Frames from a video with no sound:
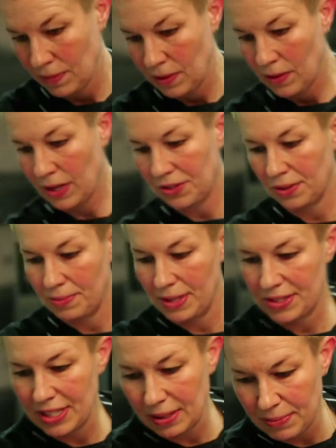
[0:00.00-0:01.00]
Okay, so I'm going to
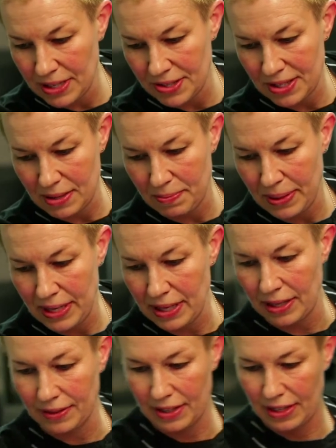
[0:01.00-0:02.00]
take my same
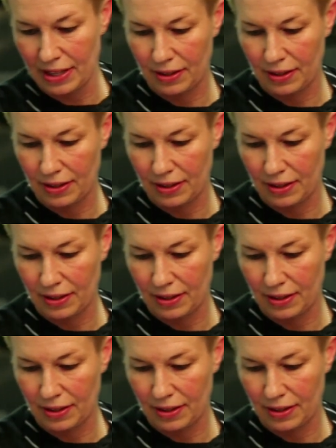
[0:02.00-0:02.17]
pan that I